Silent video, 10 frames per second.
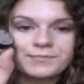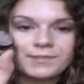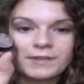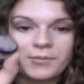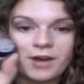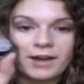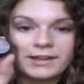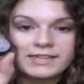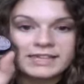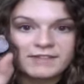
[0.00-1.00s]
the
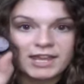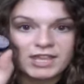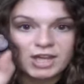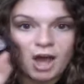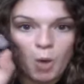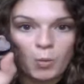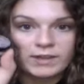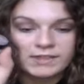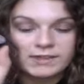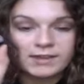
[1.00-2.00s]
product is that it's not
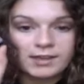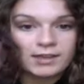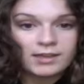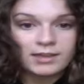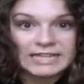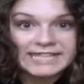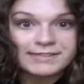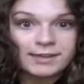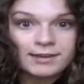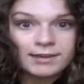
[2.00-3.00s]
always
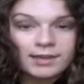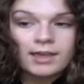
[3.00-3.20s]
listed,